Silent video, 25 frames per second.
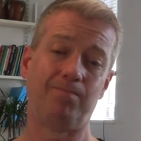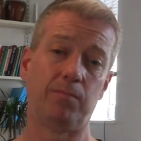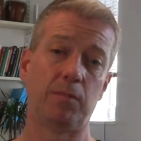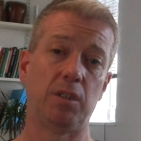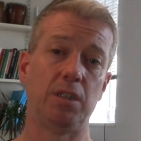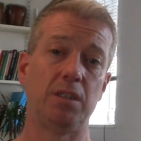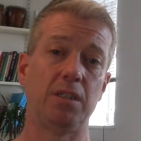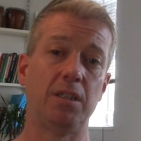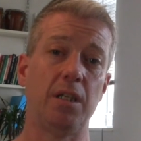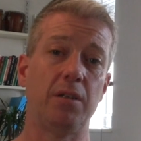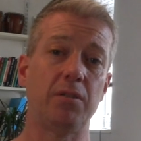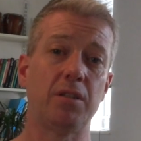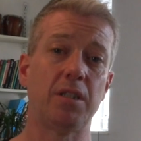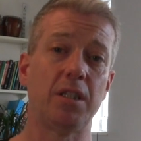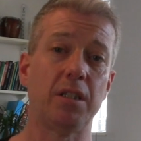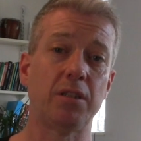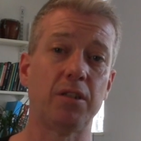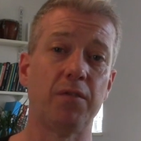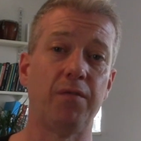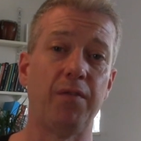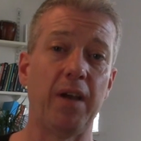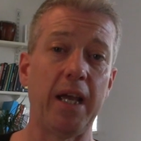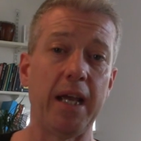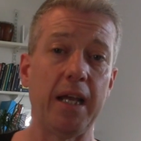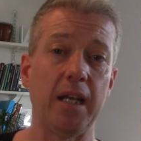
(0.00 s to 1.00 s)
There's no
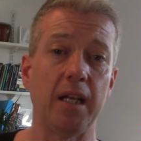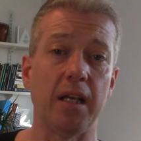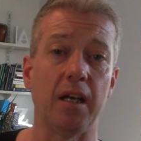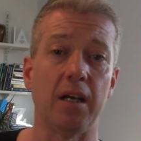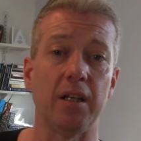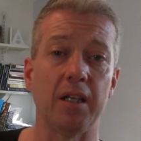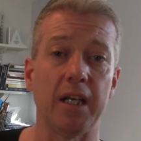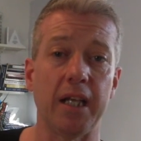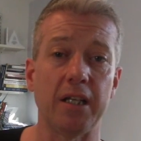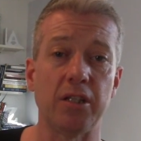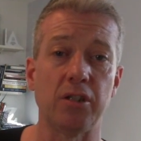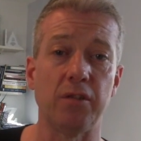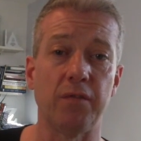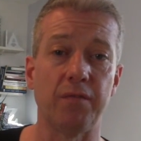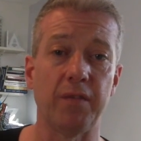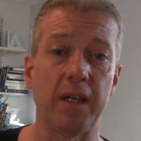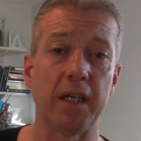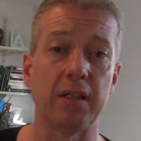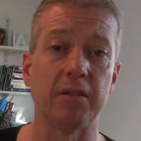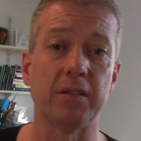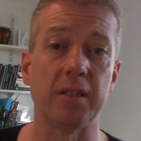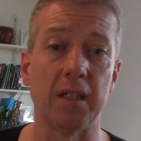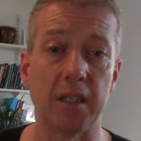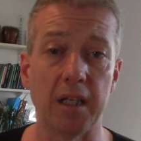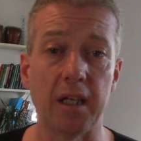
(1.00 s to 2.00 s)
such failure unless you
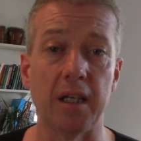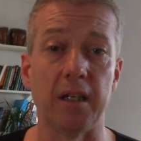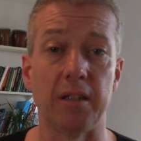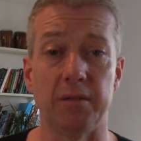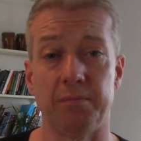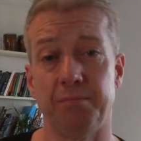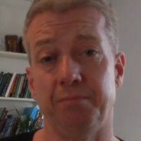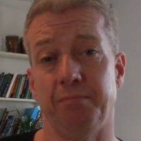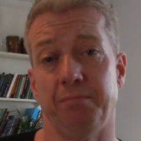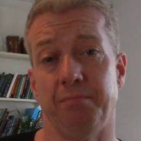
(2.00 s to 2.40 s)
fail to learn,